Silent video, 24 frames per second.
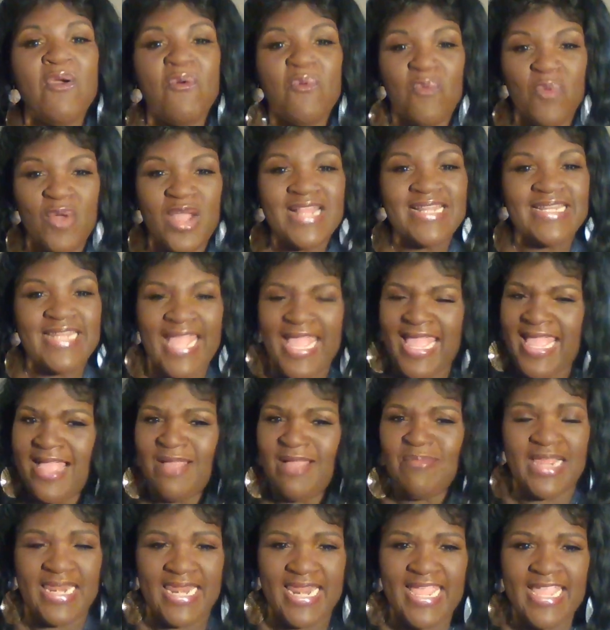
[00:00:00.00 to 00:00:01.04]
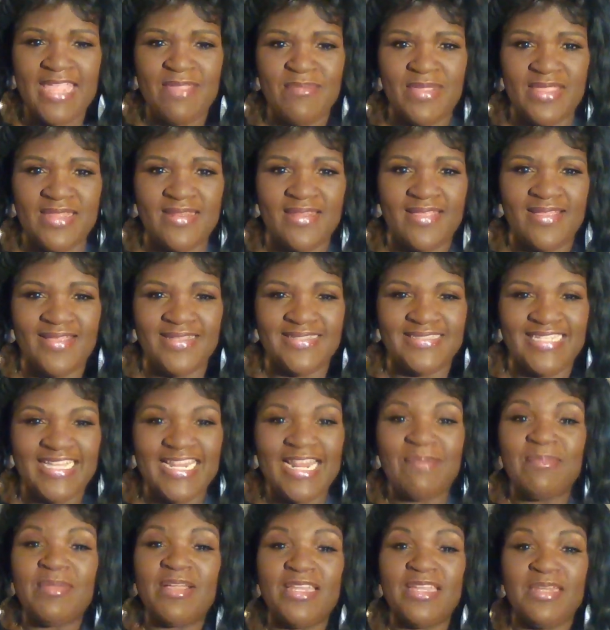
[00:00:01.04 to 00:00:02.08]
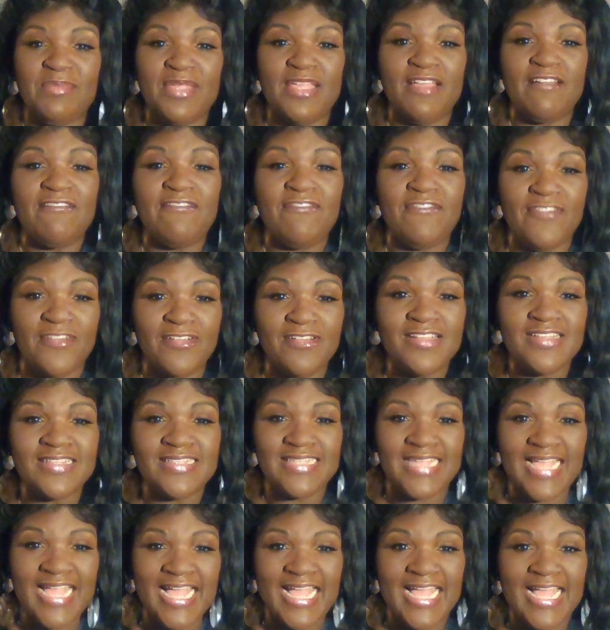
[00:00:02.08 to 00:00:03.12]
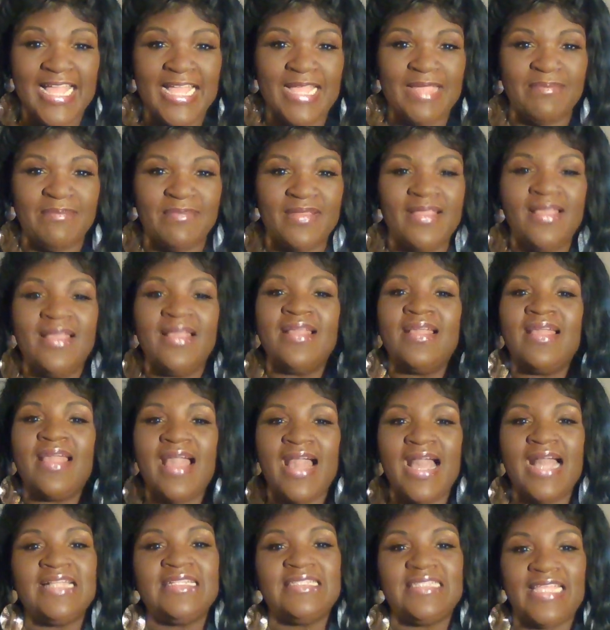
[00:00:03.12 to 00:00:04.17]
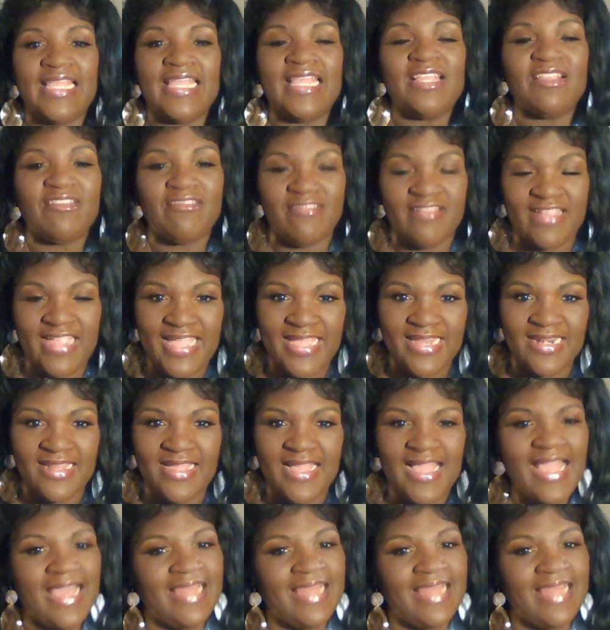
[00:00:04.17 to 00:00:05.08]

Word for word: One day I'm claiming that I'm going to be a full time content creator.